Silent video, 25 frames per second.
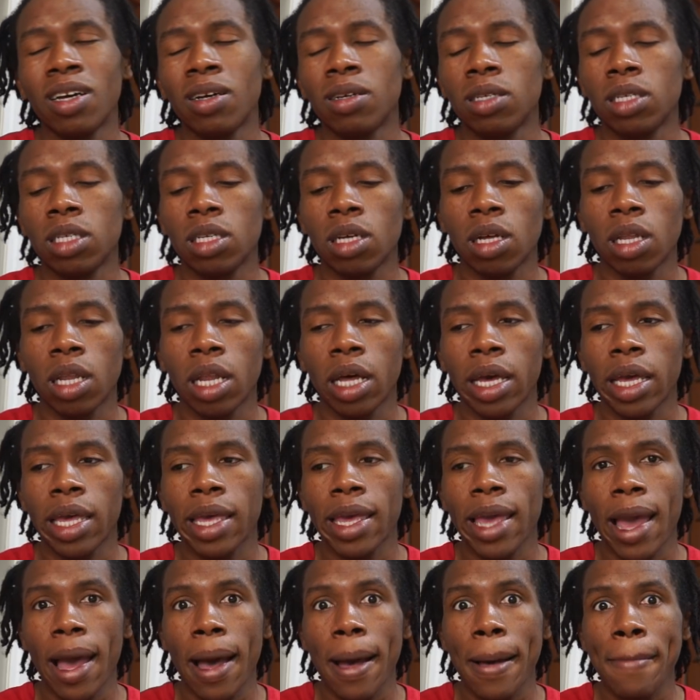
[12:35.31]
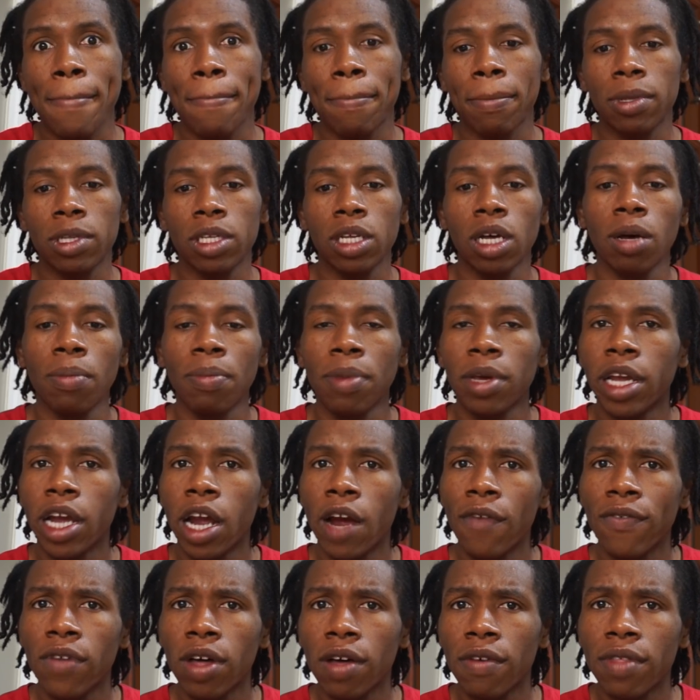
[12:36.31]
So like, yeah, so be
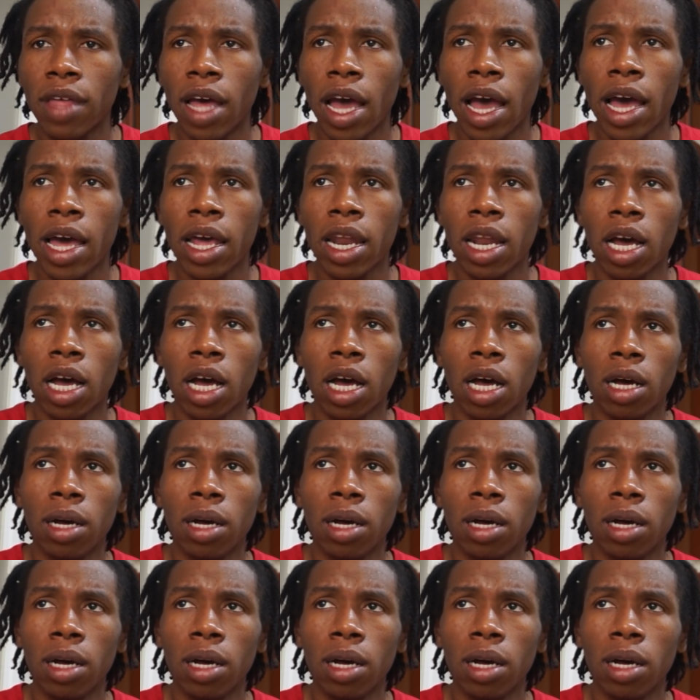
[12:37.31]
careful of that.